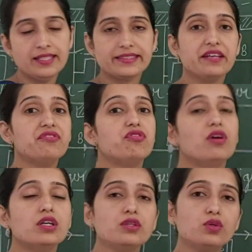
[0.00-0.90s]
They
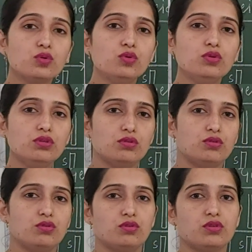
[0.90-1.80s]
want to
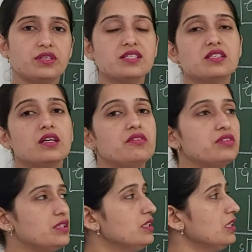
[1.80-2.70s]

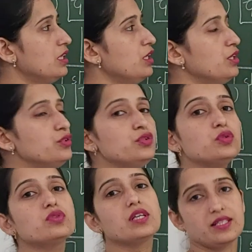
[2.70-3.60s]
discover
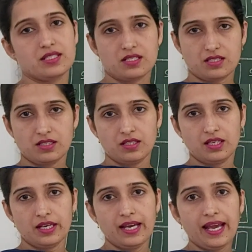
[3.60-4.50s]
new things,
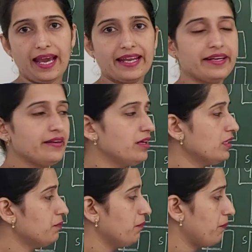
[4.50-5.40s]
and
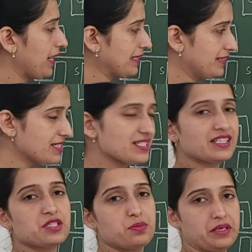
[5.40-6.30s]
by this
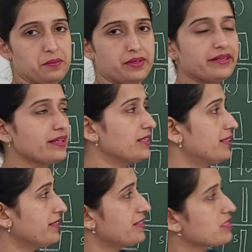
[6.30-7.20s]
experiment
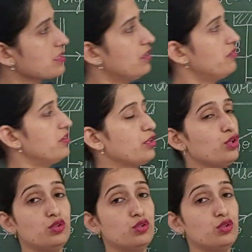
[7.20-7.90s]
they discover